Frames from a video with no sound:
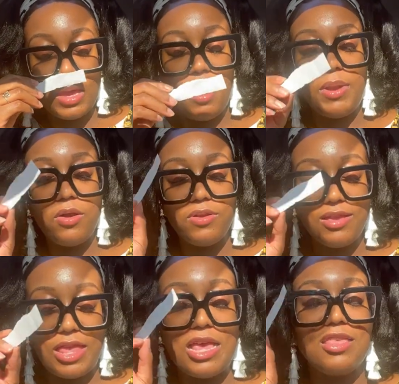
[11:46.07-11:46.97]
i'm not going to
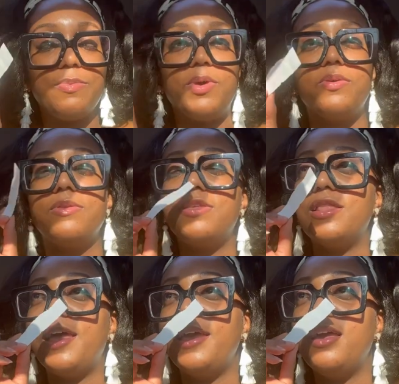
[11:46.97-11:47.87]
say it smells
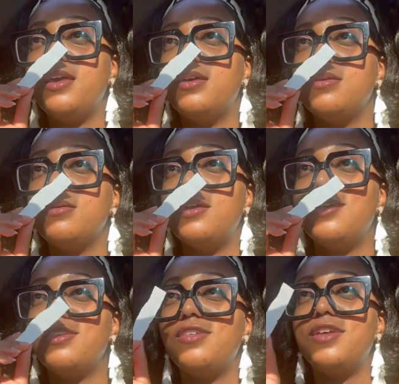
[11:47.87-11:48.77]
like
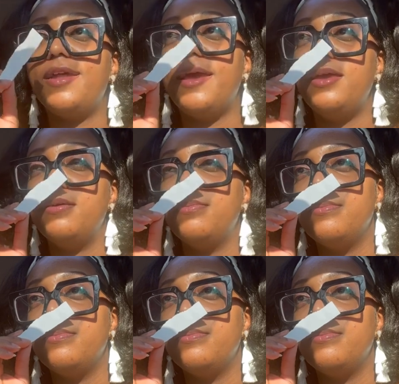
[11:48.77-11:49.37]
into the night